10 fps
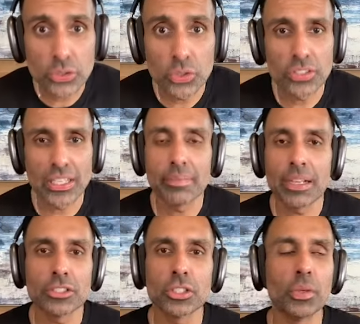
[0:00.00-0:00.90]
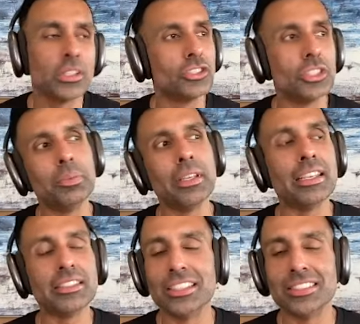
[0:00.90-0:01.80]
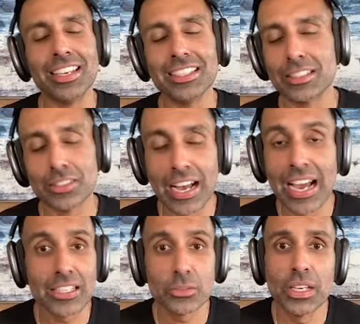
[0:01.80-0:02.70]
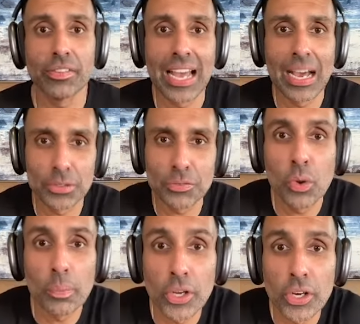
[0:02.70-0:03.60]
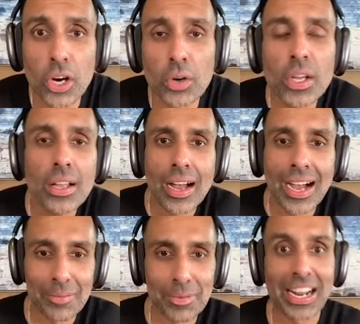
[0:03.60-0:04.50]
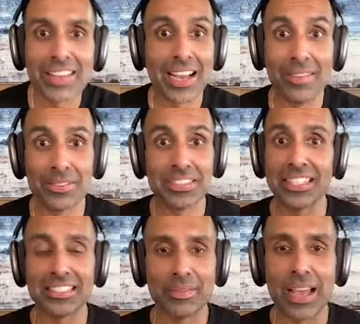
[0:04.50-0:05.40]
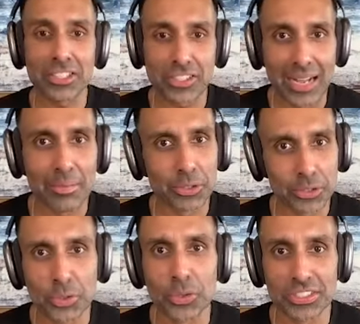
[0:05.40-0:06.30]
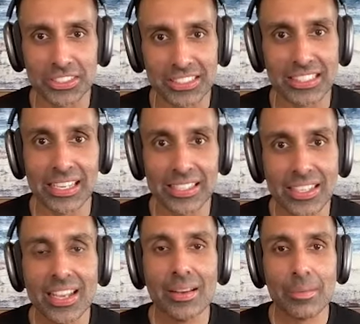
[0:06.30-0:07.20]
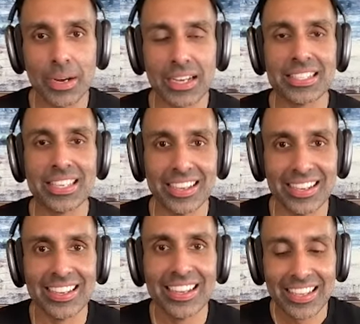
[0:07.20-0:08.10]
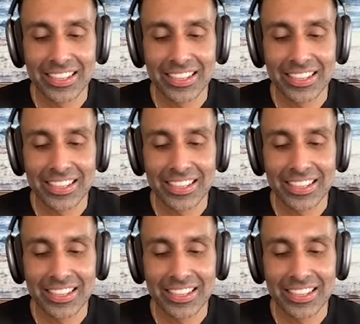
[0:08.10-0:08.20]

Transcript: students i'm not sure what the gpa is these days because the highest we ever had was 4.0 uh, but I, am seeing some astronomical scores these days but uh,